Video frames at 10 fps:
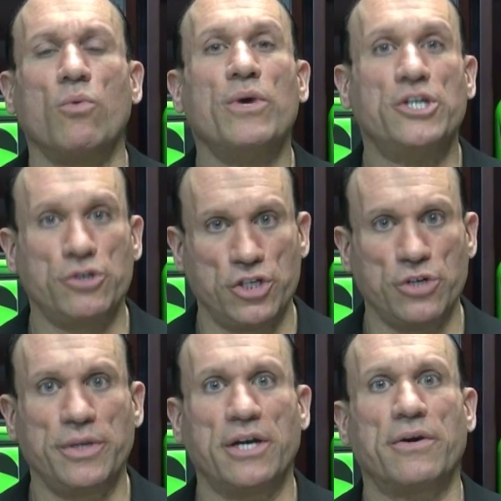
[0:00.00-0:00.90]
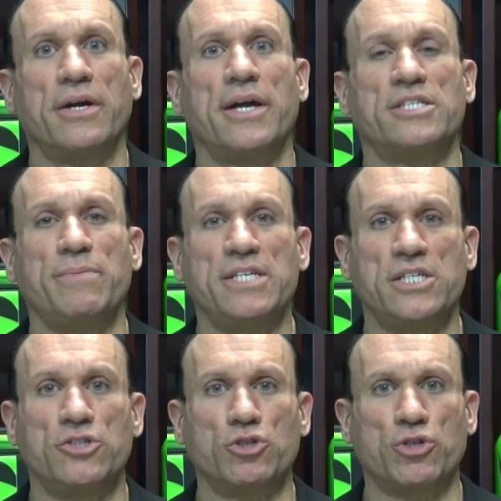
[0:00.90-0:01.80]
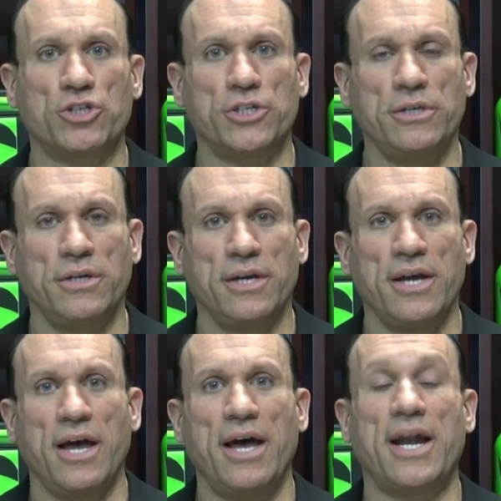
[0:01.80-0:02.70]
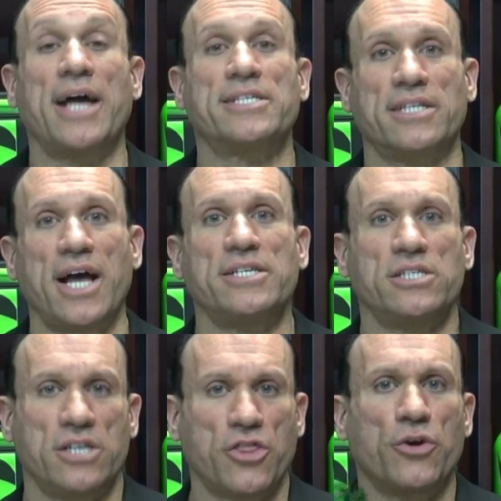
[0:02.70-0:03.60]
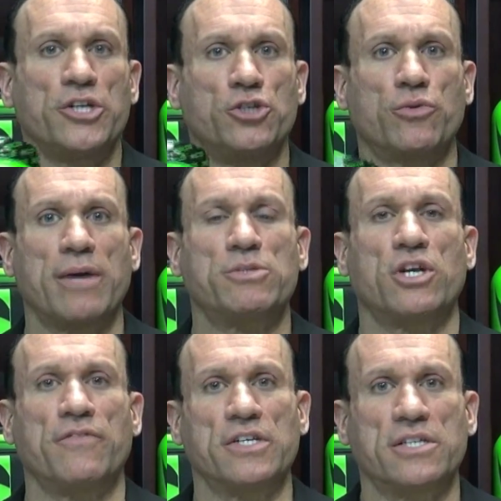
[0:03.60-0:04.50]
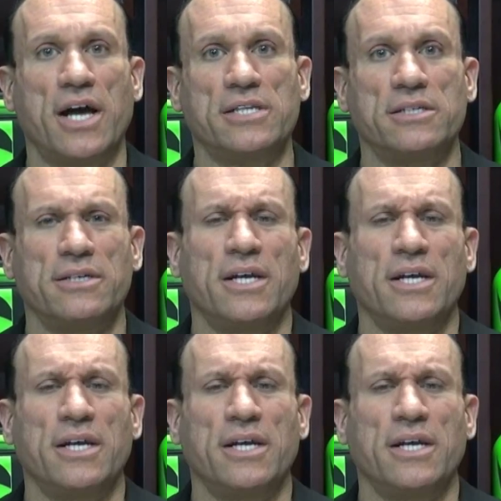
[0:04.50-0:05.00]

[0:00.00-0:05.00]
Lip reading: We do too here at Species Nutrition, and ISOLYZE is a 32-gram serving size.